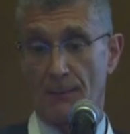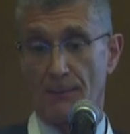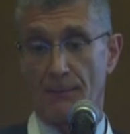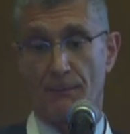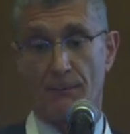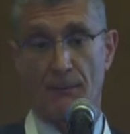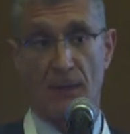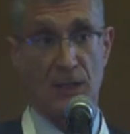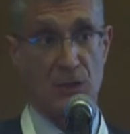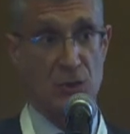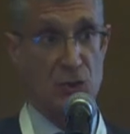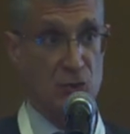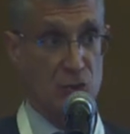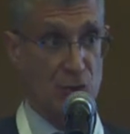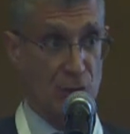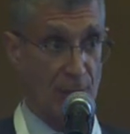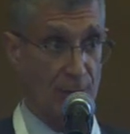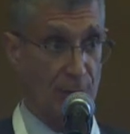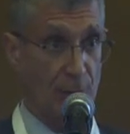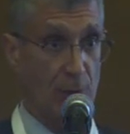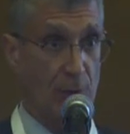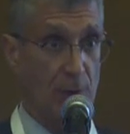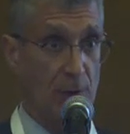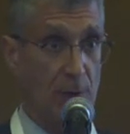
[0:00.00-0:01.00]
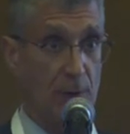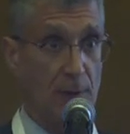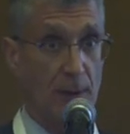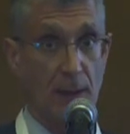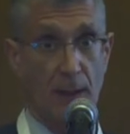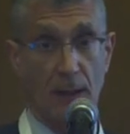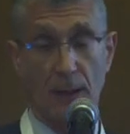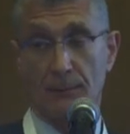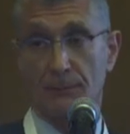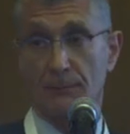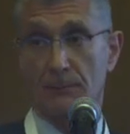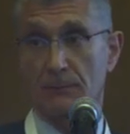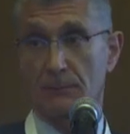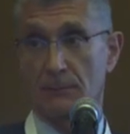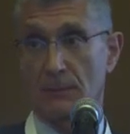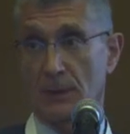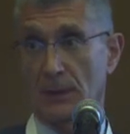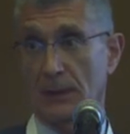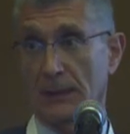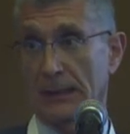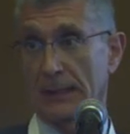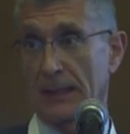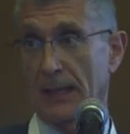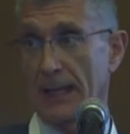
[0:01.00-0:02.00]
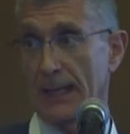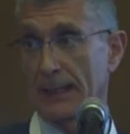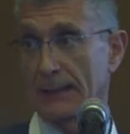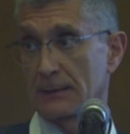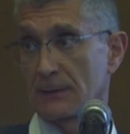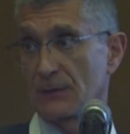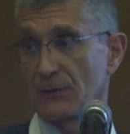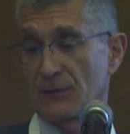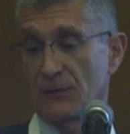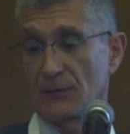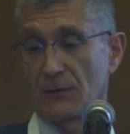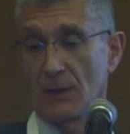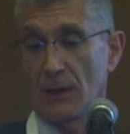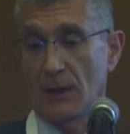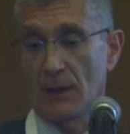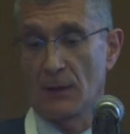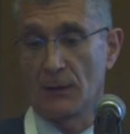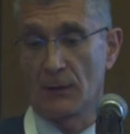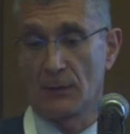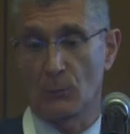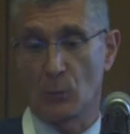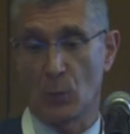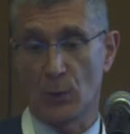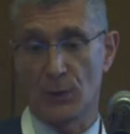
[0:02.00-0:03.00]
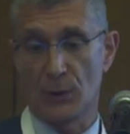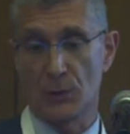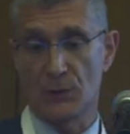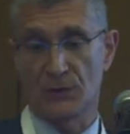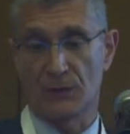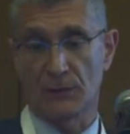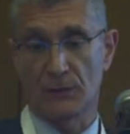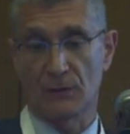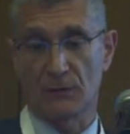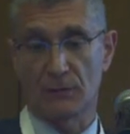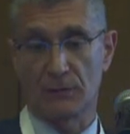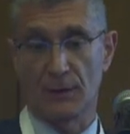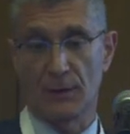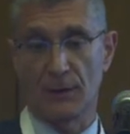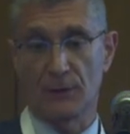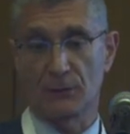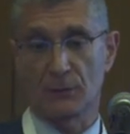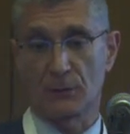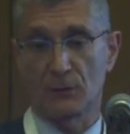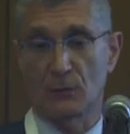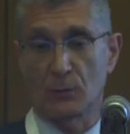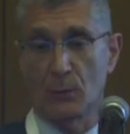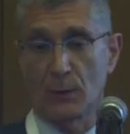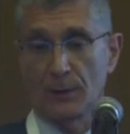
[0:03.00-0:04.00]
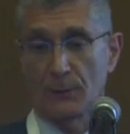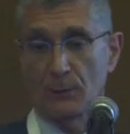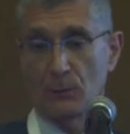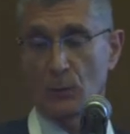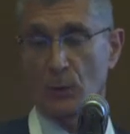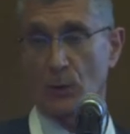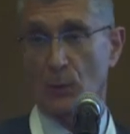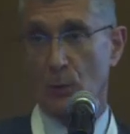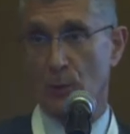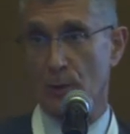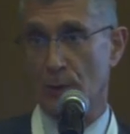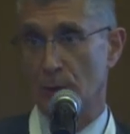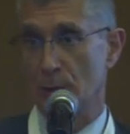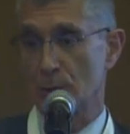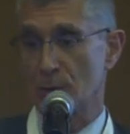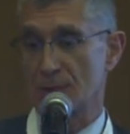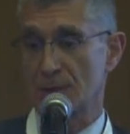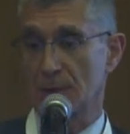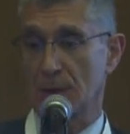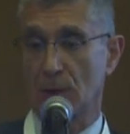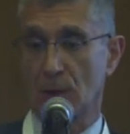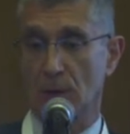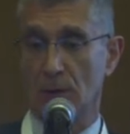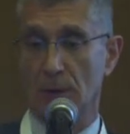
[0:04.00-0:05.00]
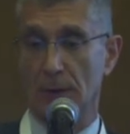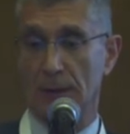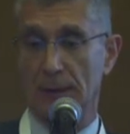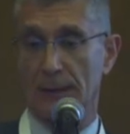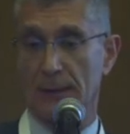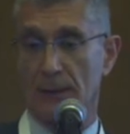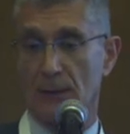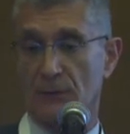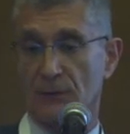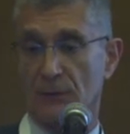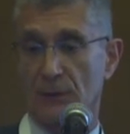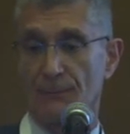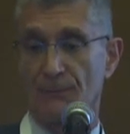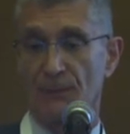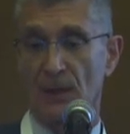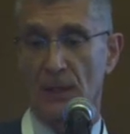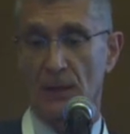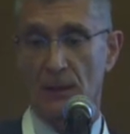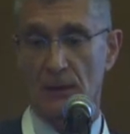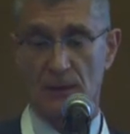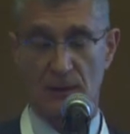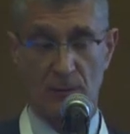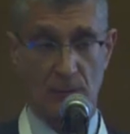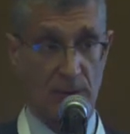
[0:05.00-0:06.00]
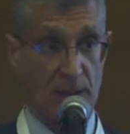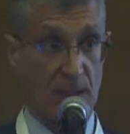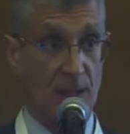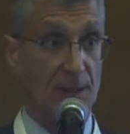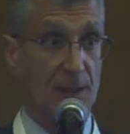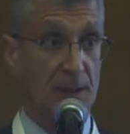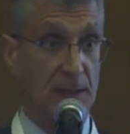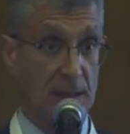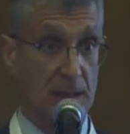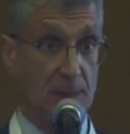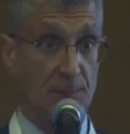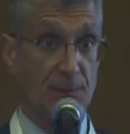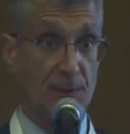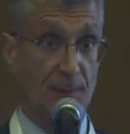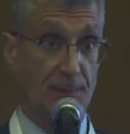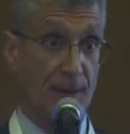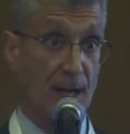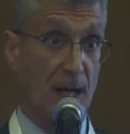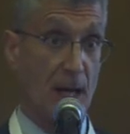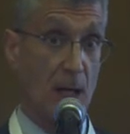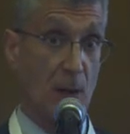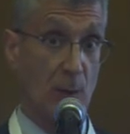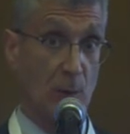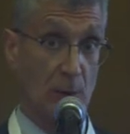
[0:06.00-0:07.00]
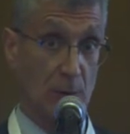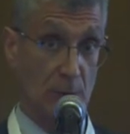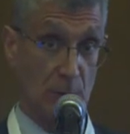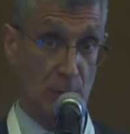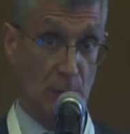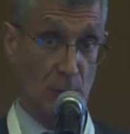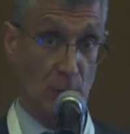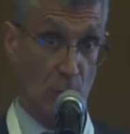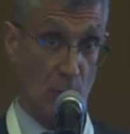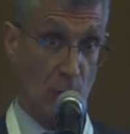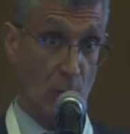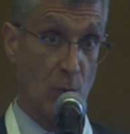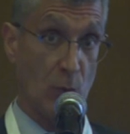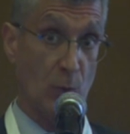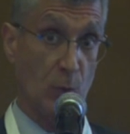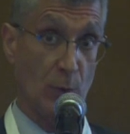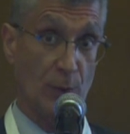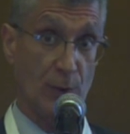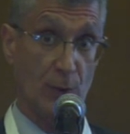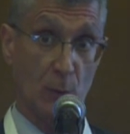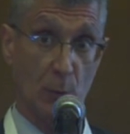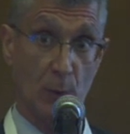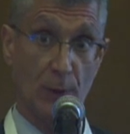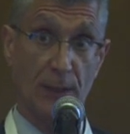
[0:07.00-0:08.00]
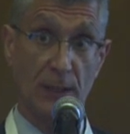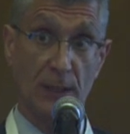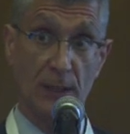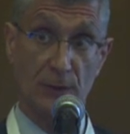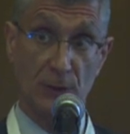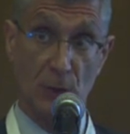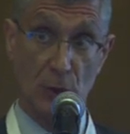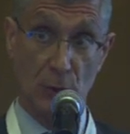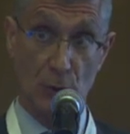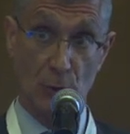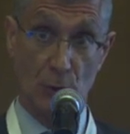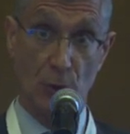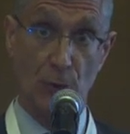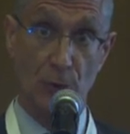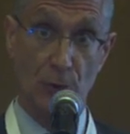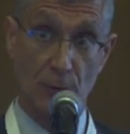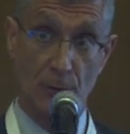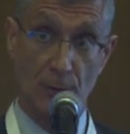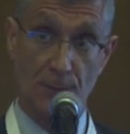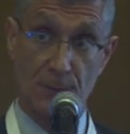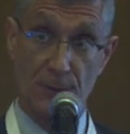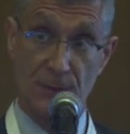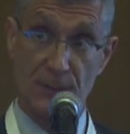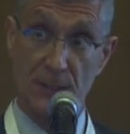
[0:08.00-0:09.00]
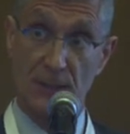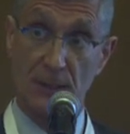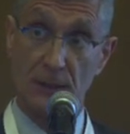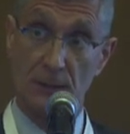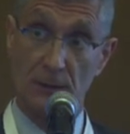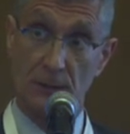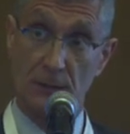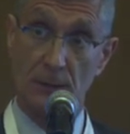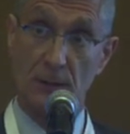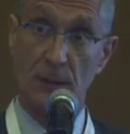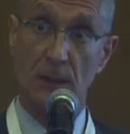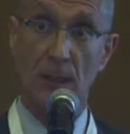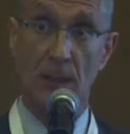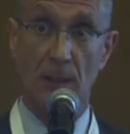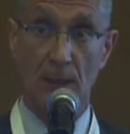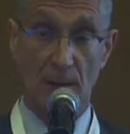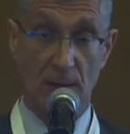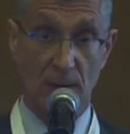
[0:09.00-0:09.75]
My general guidance when using this laser is what we're using currently is to kind of keep the power low when you're working the ureter in particular,